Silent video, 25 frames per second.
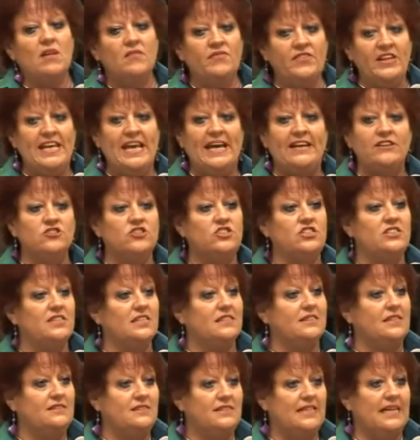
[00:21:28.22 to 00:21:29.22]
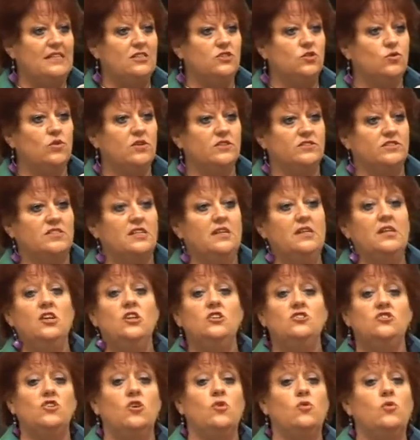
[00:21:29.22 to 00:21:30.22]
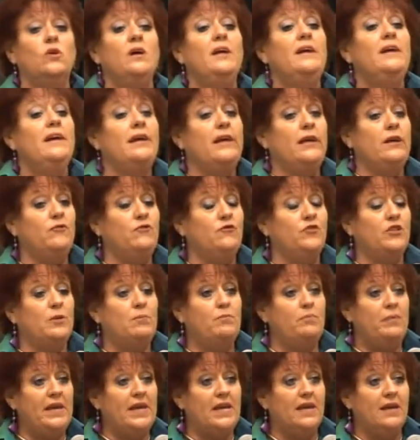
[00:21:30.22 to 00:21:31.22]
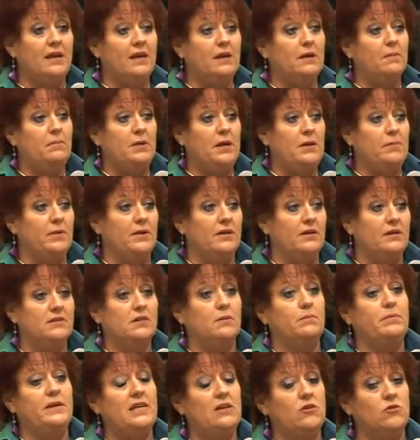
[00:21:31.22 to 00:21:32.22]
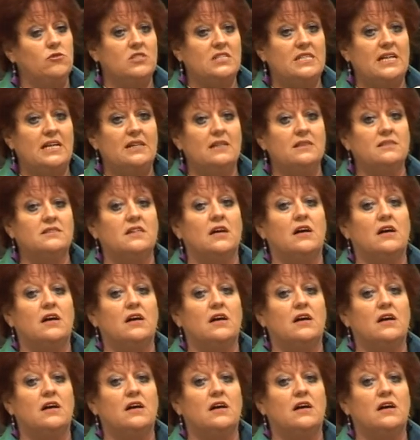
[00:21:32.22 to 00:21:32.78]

the energy that they sell to us. So if the big people, the big hotels,